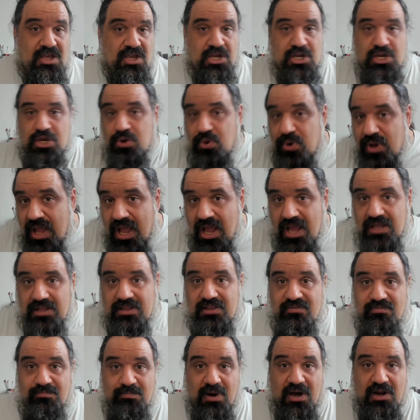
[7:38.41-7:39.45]

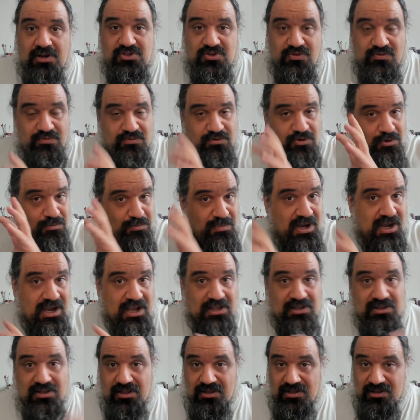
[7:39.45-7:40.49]
creative parts of your
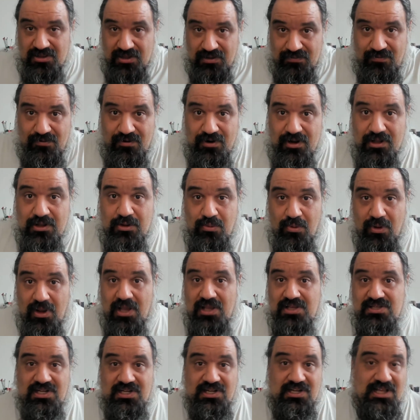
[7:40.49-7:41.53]
mind in different
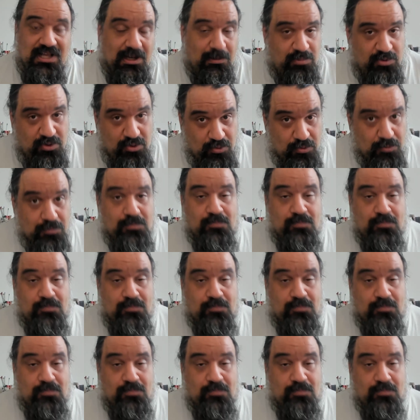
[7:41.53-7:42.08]
ways and help you